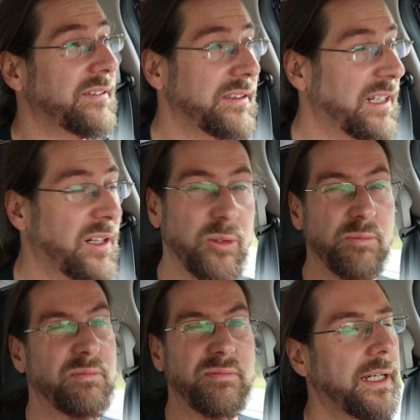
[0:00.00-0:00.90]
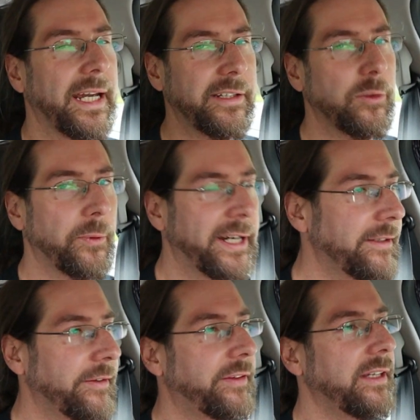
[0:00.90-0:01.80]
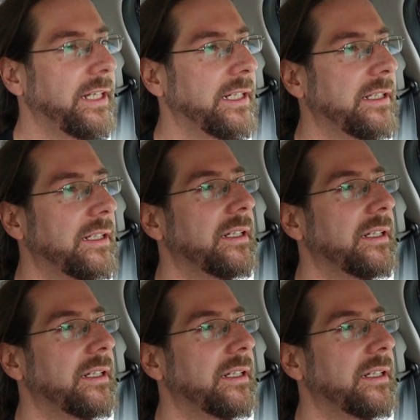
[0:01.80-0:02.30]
No. And the weirdest thing